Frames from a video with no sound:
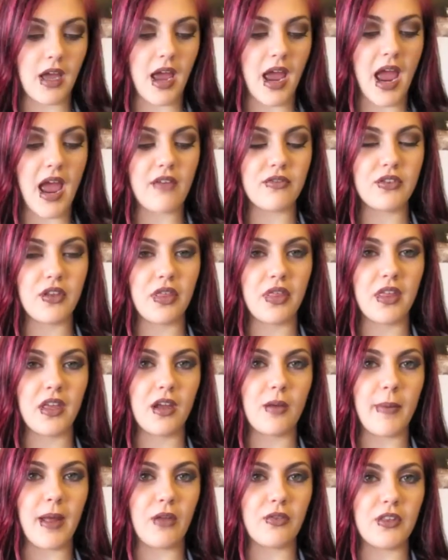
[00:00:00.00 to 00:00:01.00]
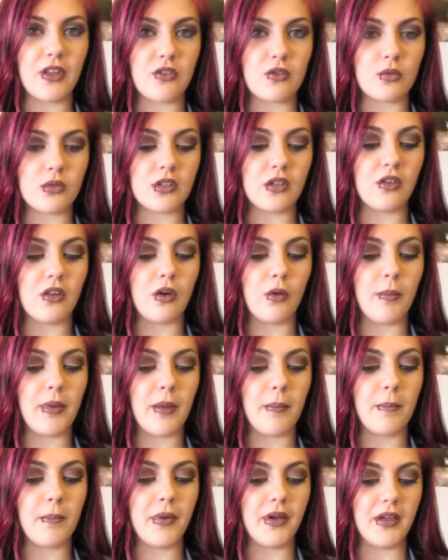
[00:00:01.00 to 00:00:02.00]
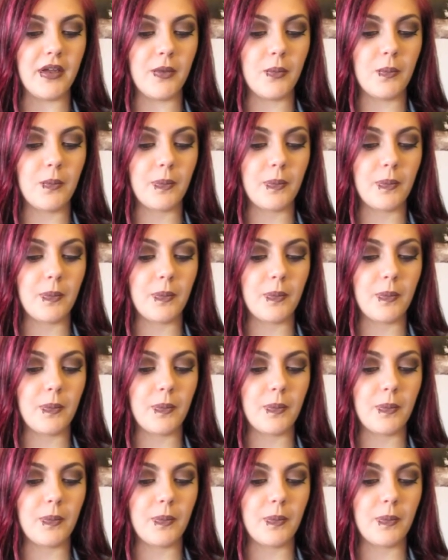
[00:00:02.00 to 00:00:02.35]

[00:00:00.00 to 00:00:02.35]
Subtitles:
I have to think about this one a little bit, but